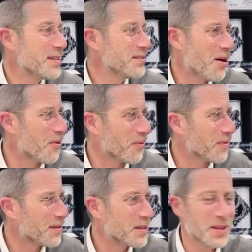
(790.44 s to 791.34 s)
No.
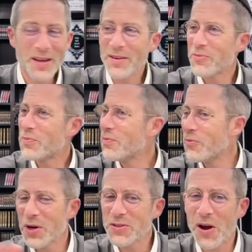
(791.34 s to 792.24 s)

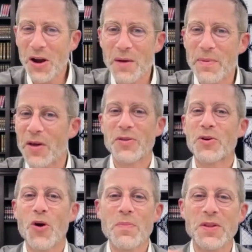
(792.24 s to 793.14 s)
What are you talking about? The
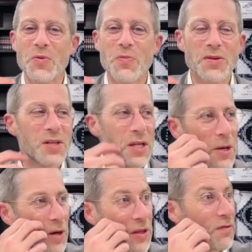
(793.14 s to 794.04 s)
korban that we're dealing
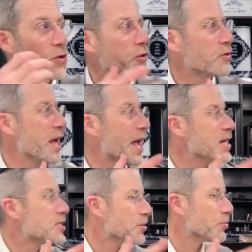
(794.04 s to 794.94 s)
with, even though there's
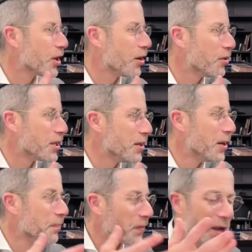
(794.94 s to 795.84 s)
a similarity,
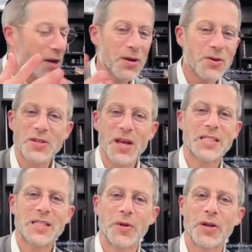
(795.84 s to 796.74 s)
I agree there's a
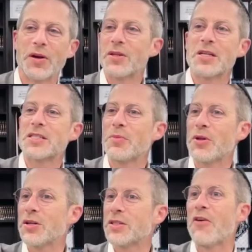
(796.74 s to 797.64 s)
similarity. There's a
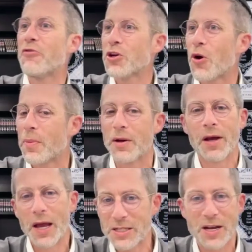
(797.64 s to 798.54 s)
similarity to every korban.
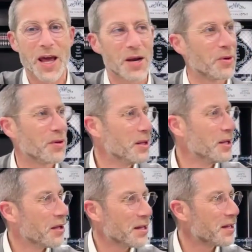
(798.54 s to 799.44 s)
It's an animal.
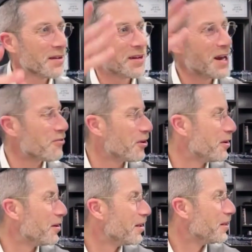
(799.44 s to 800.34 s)

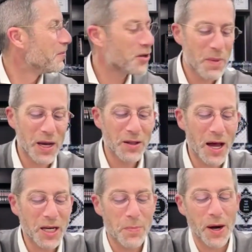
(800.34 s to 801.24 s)
Whatever. You can make a
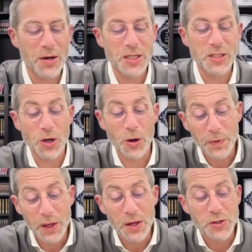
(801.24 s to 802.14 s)
lot of comparisons. So
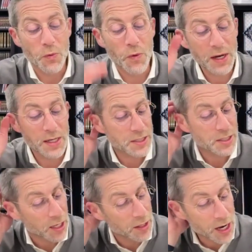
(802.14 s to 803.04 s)
what is
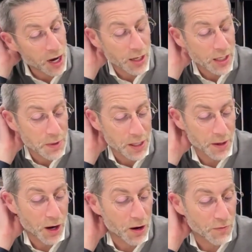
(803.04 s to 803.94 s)
the argument
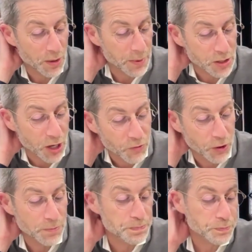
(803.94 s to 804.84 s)
of Rabbi
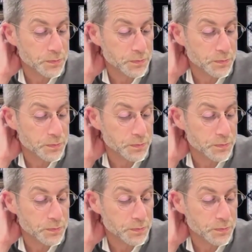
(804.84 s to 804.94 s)
Tarfon?